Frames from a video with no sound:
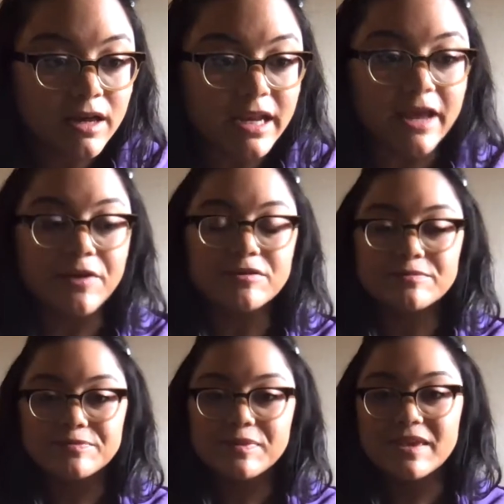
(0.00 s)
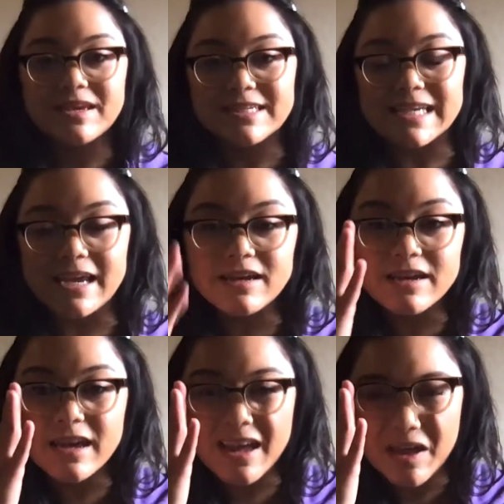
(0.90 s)
Now,
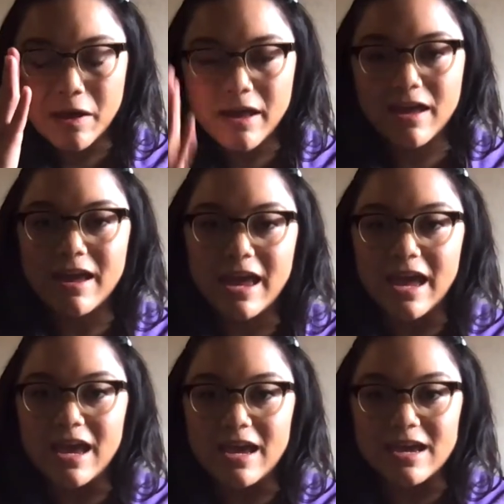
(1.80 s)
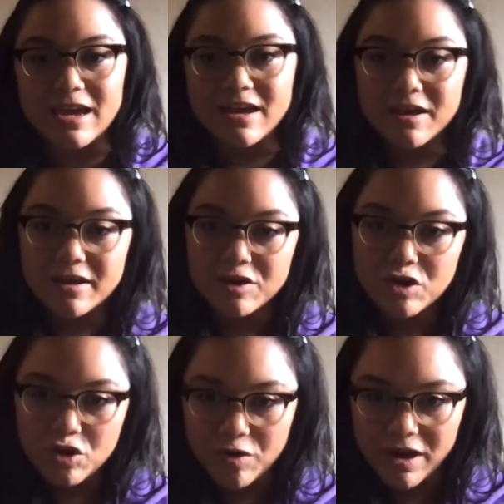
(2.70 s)
take a
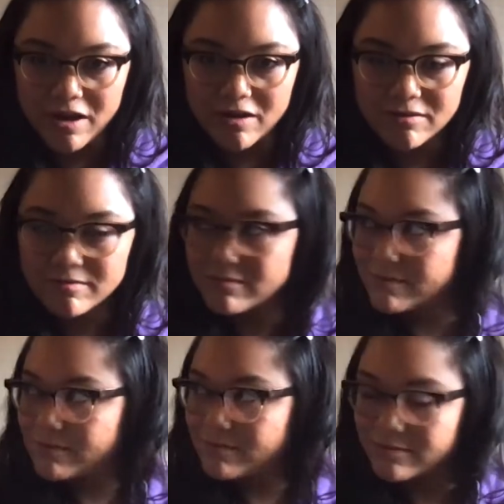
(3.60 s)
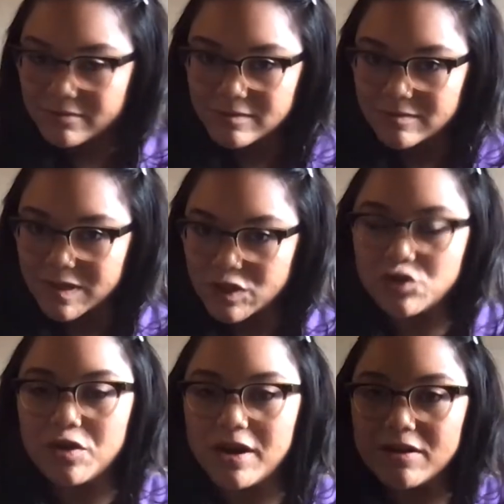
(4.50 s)
crayon. This is a
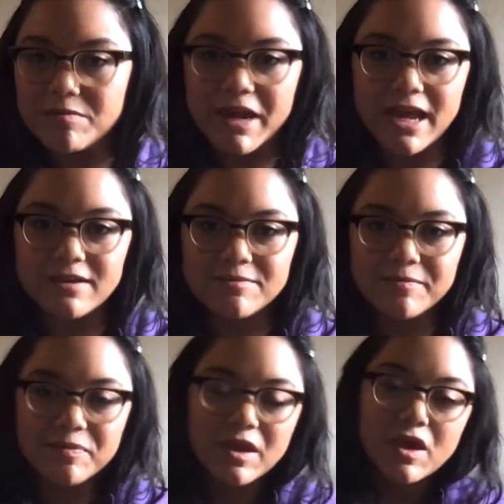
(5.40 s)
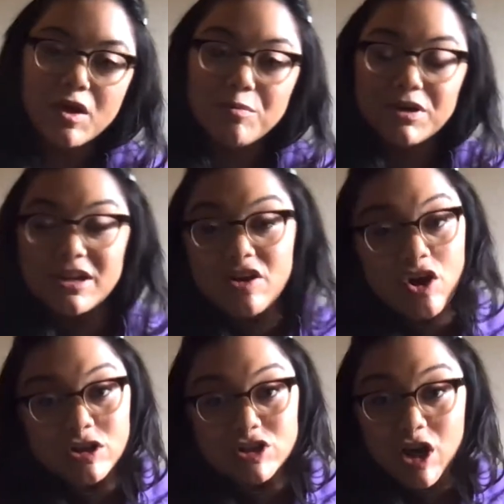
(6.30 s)
crayon in my head. Put it
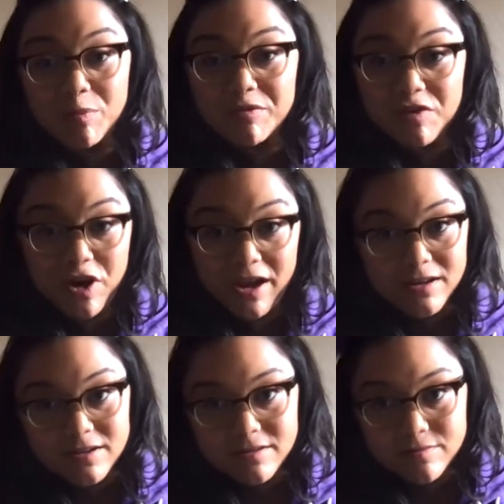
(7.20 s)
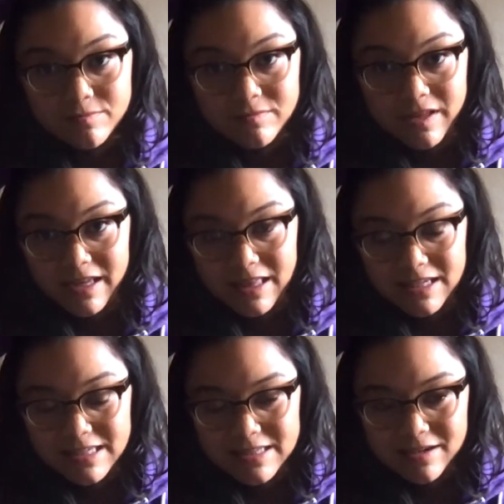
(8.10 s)
on top of your head, like
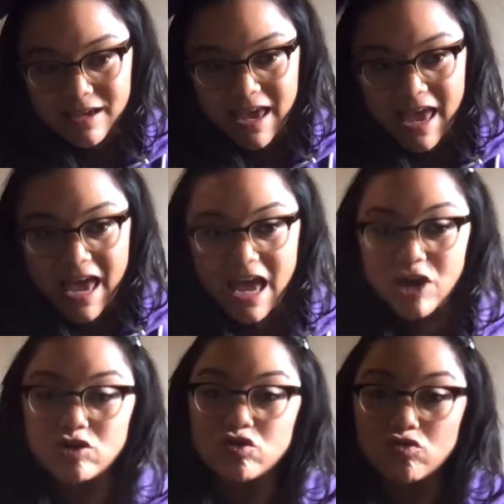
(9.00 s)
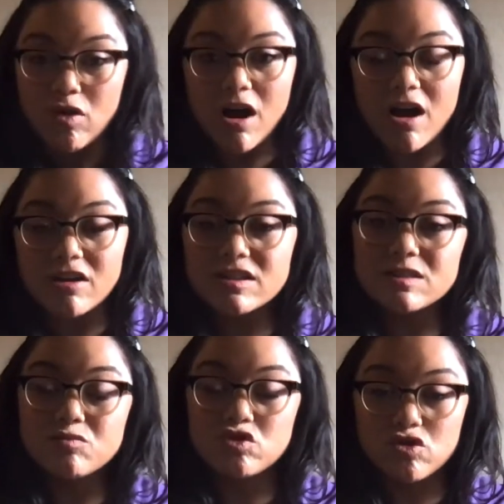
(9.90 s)
this, and draw
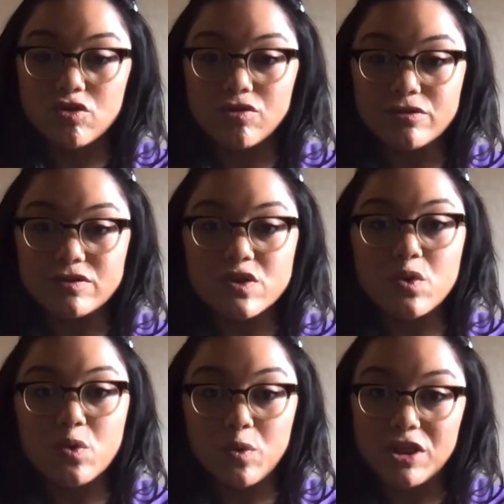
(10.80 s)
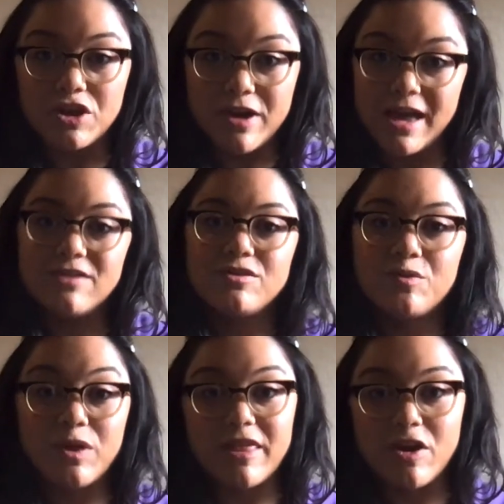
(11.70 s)
some circles with your head,
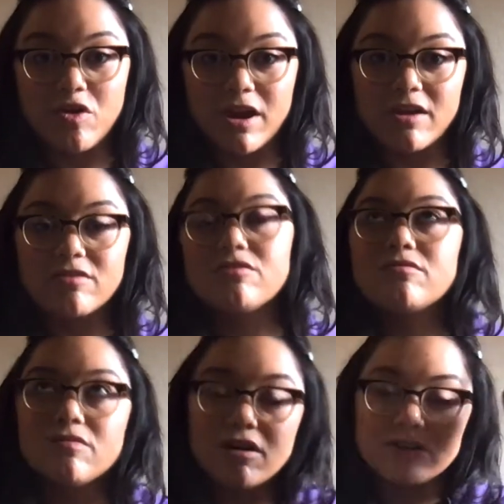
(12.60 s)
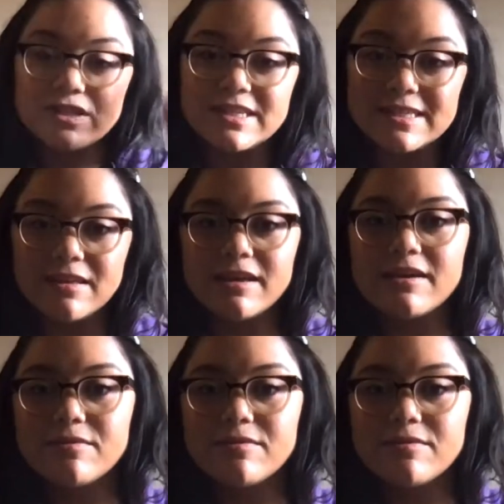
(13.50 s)
with that crayon, onto the ceiling.